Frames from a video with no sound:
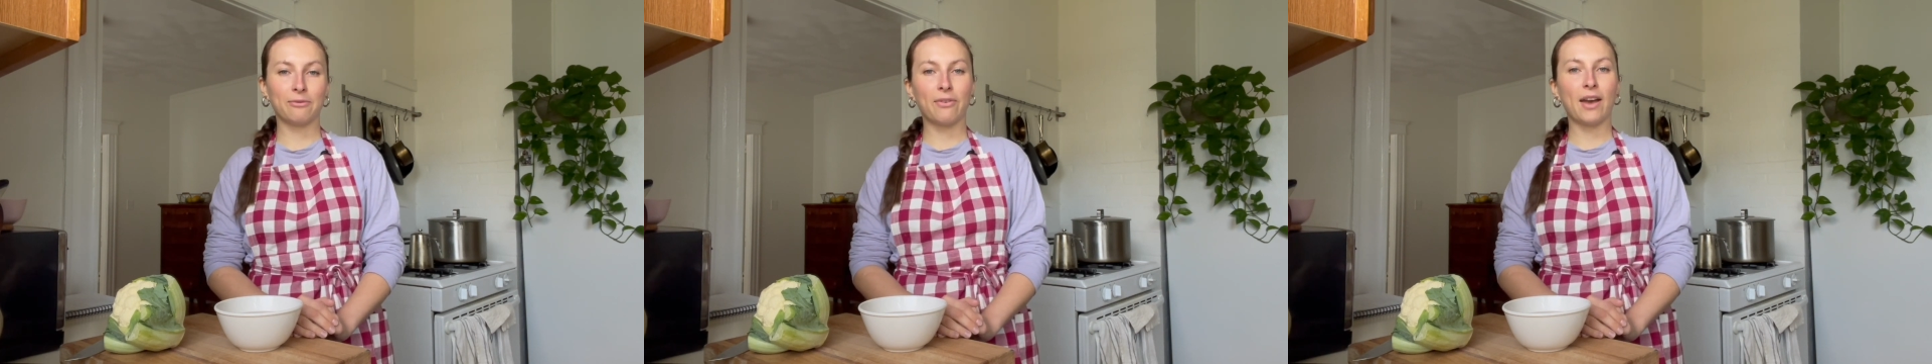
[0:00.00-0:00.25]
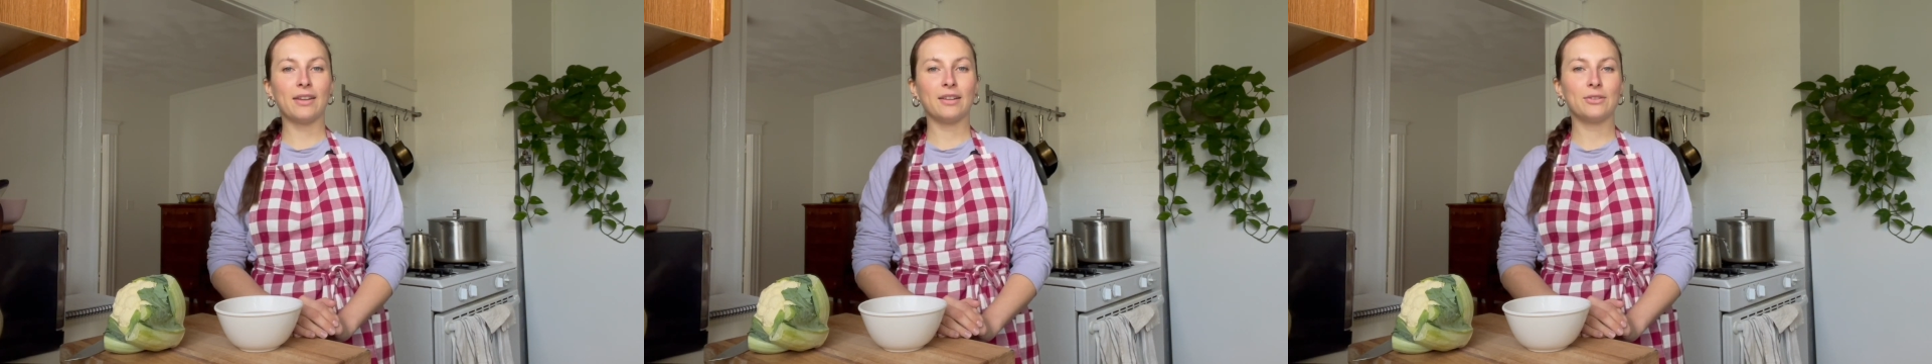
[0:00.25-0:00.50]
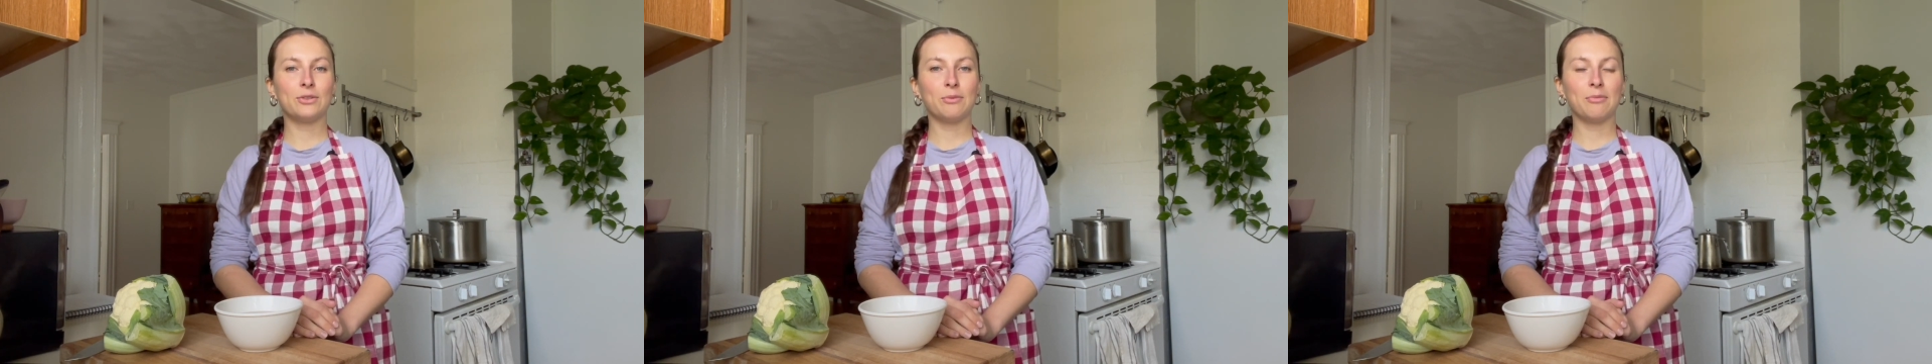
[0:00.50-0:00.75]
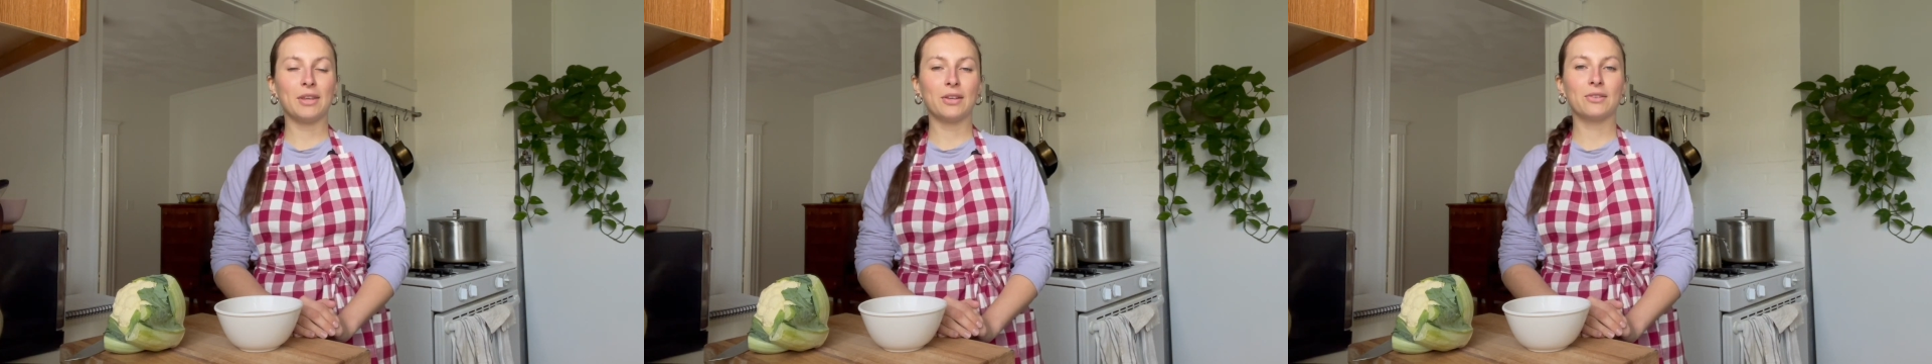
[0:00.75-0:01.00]
fatty to
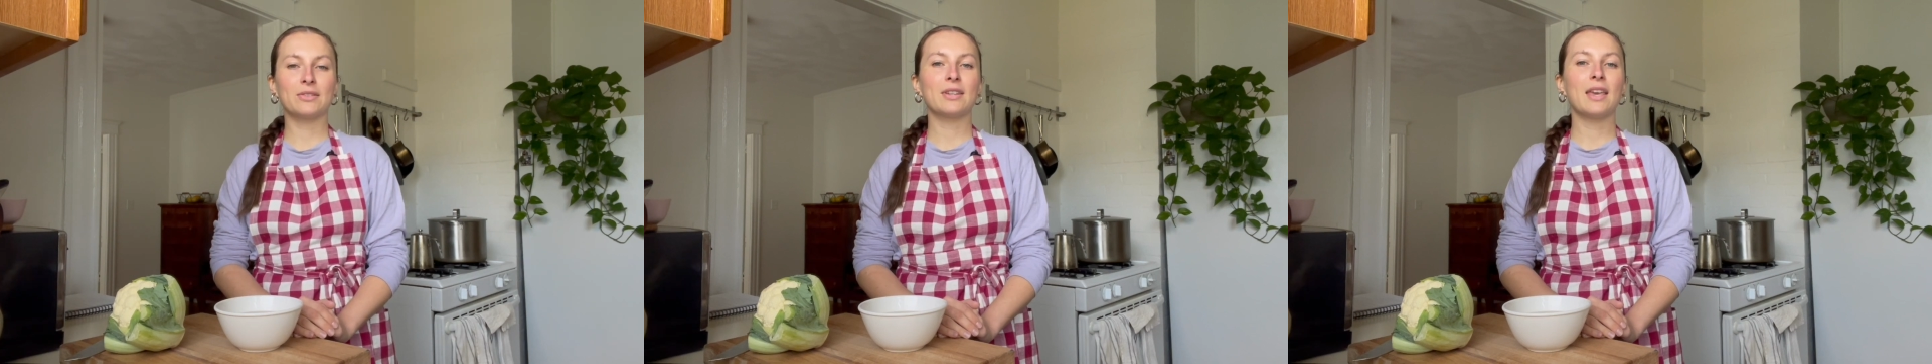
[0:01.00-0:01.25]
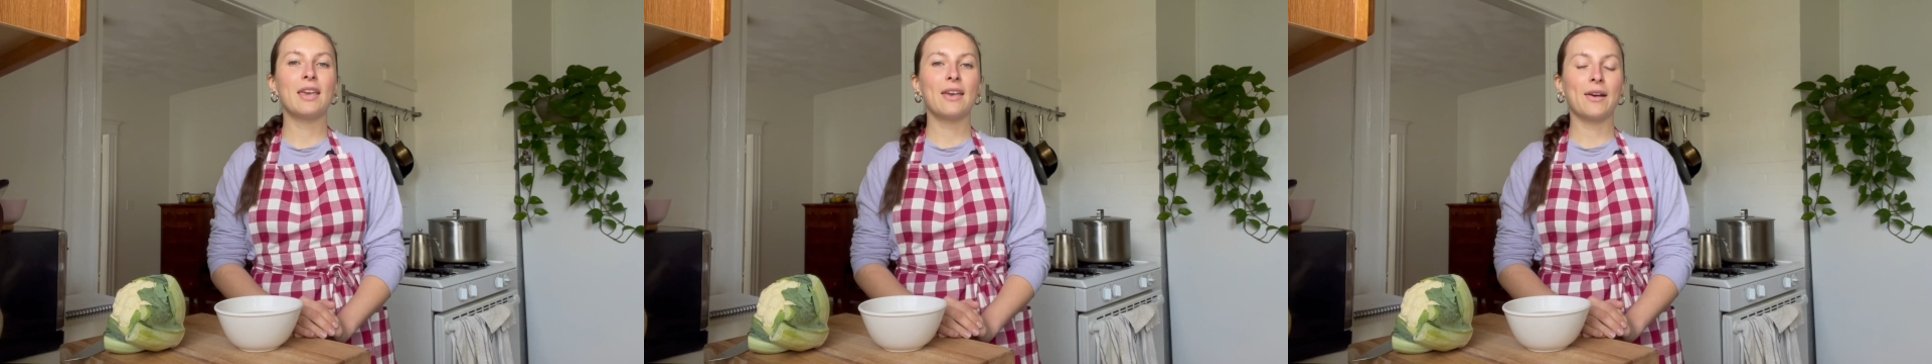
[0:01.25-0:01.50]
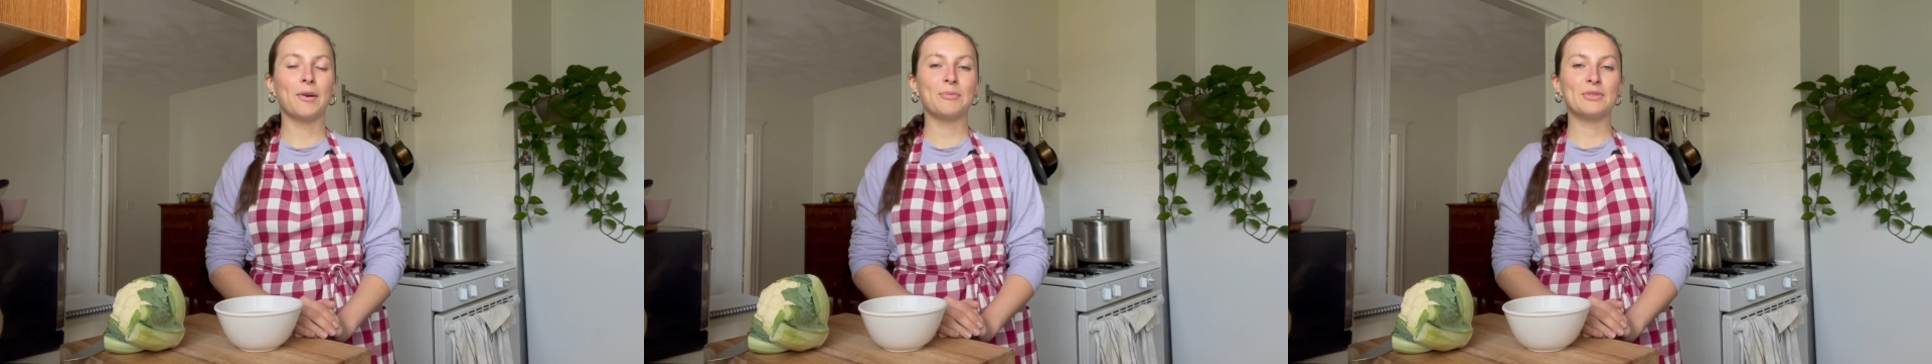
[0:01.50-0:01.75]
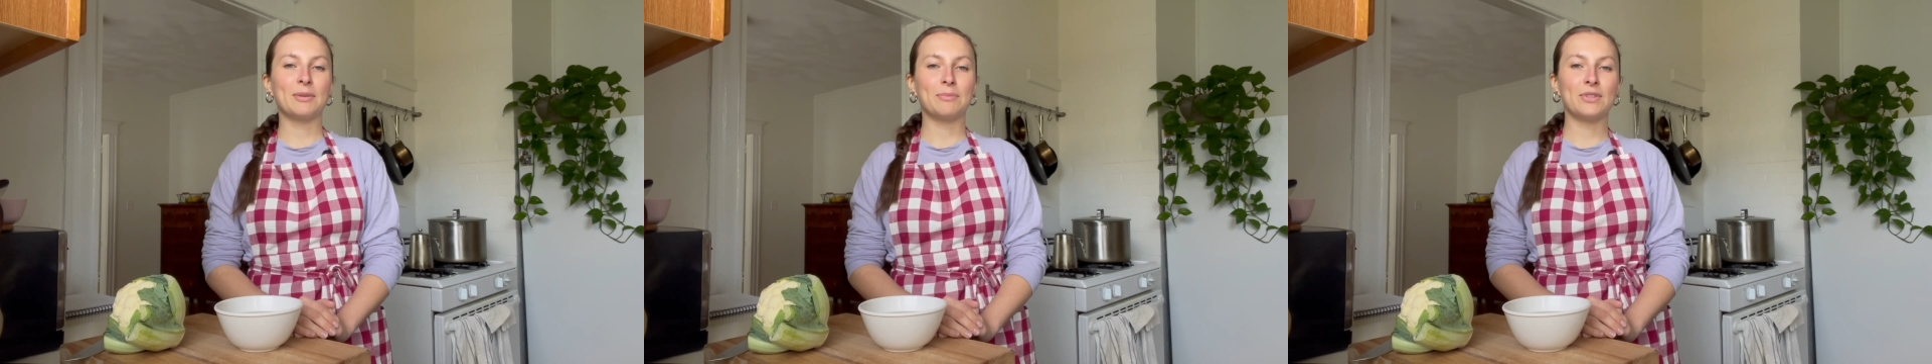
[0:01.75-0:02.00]
meals
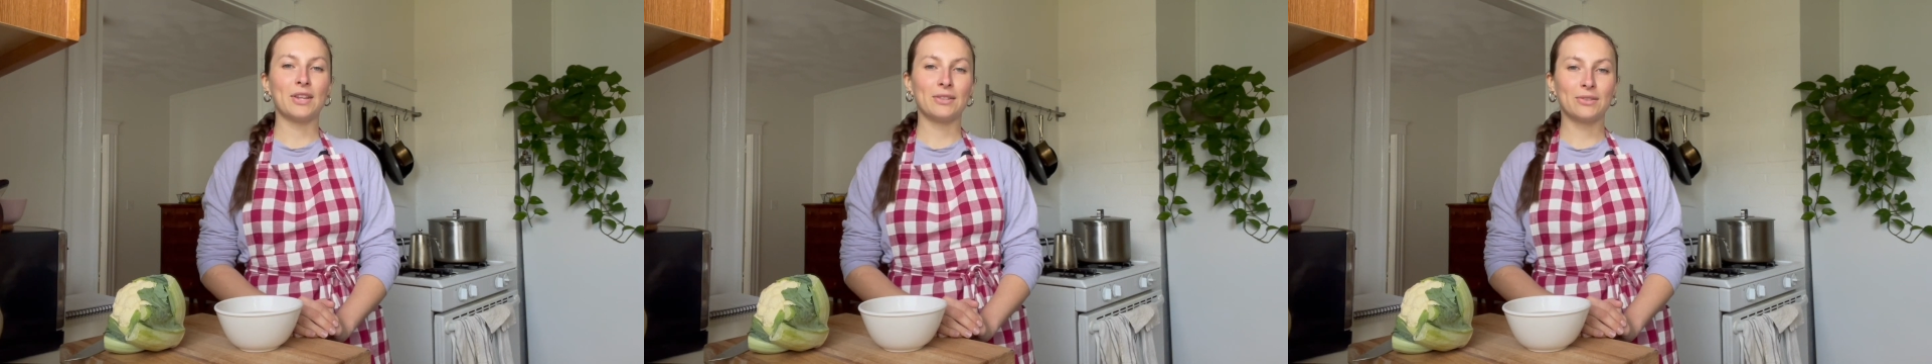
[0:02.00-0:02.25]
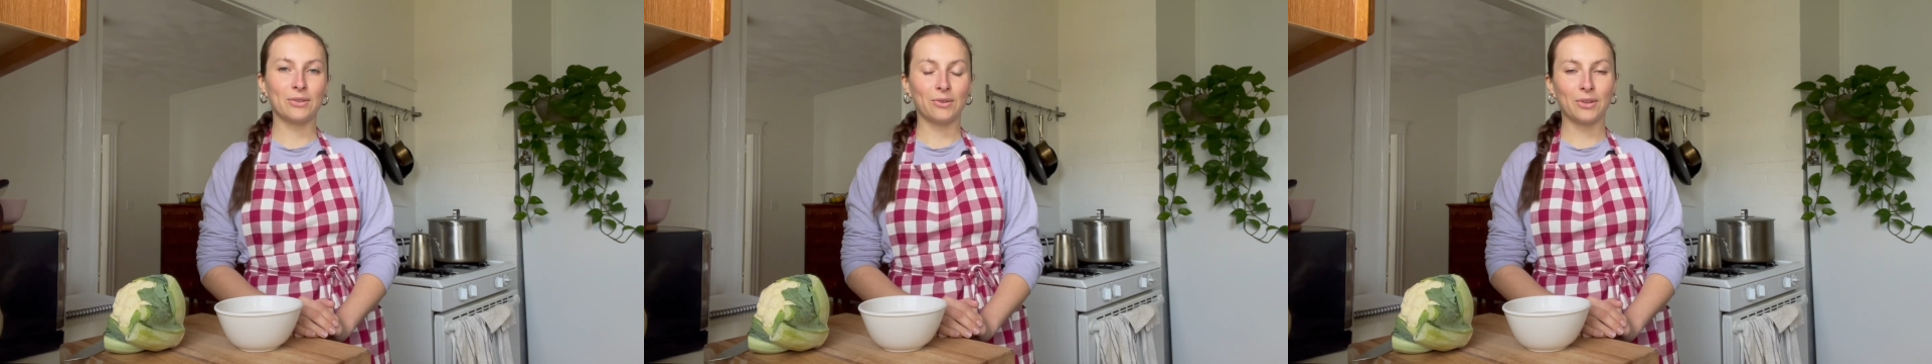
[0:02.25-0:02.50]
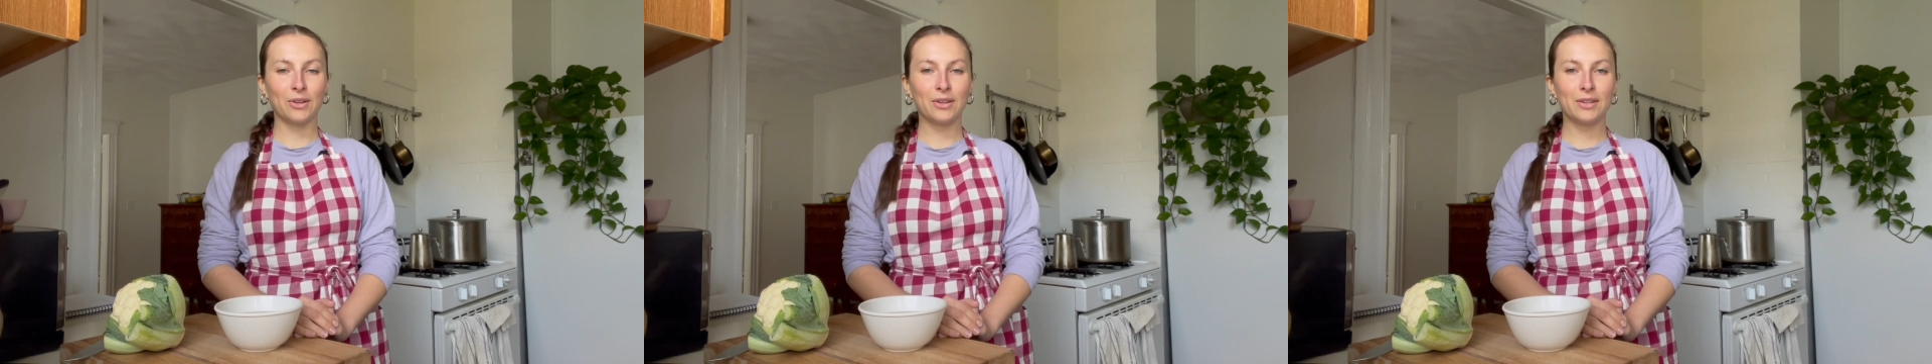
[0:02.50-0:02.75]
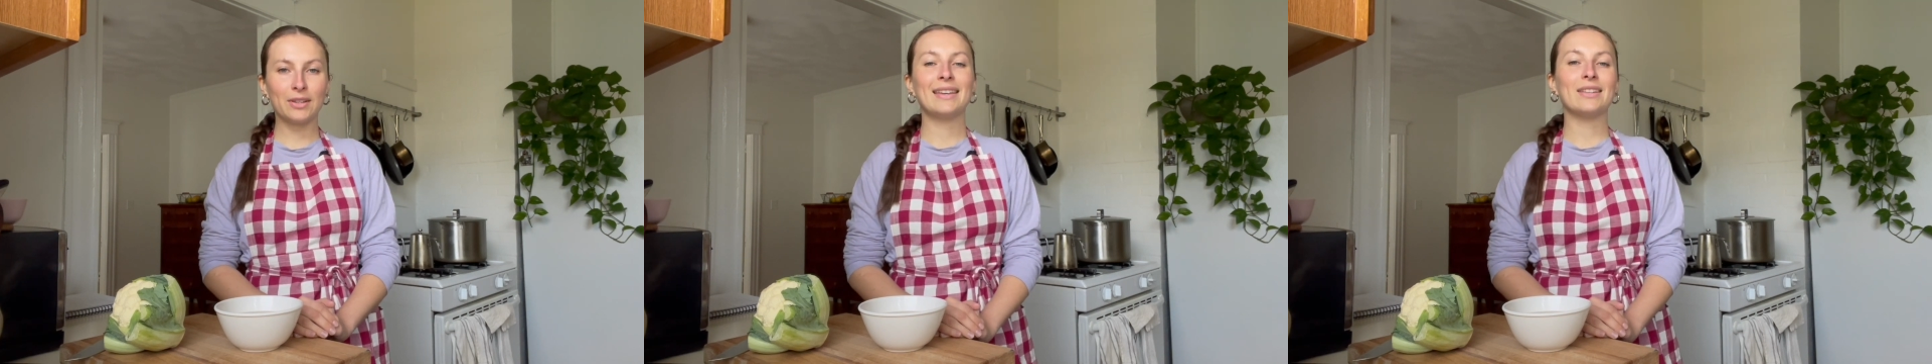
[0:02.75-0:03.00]
helps them taste so good.